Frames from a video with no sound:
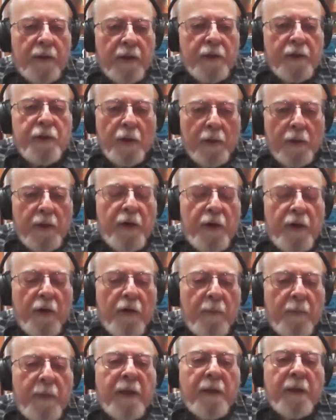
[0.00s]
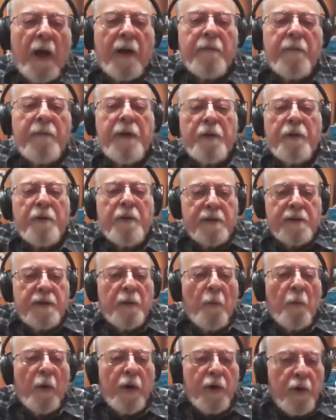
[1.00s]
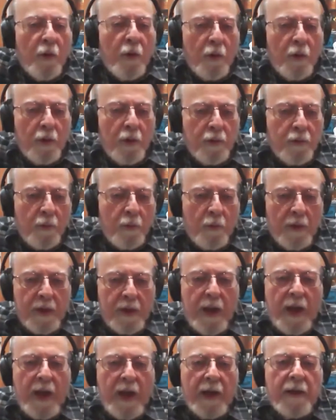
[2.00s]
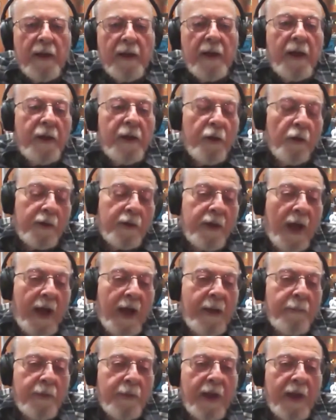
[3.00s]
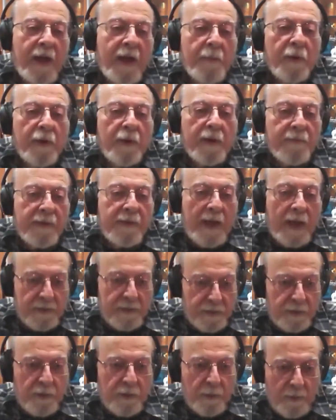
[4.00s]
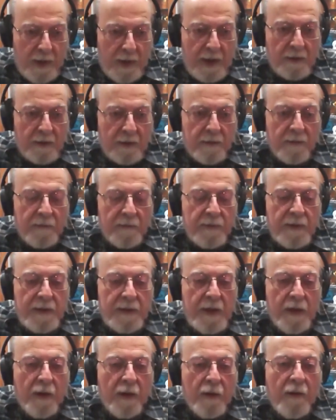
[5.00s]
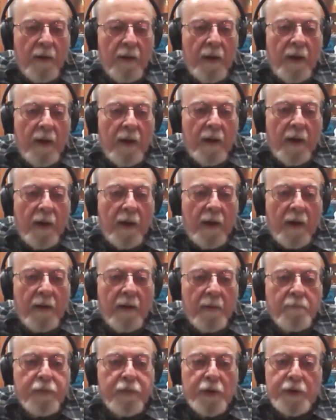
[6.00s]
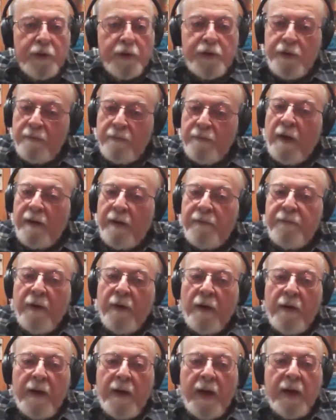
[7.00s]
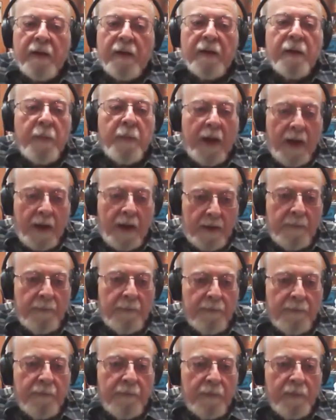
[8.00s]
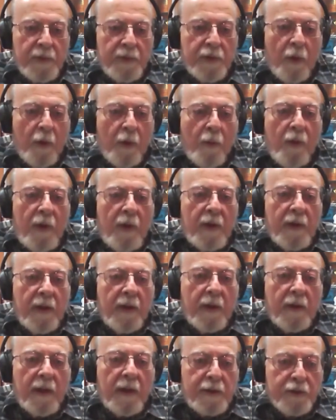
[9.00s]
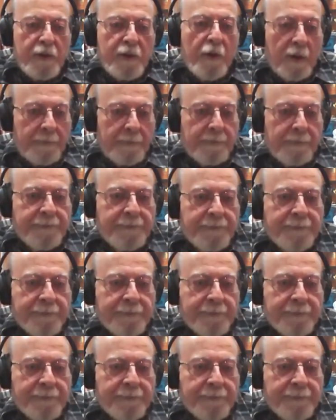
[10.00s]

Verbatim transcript: there's certainly going to be a lot of interest in what you're doing, and your timetable, if that's correct, of a year, puts you very far ahead of the pack. So that's good.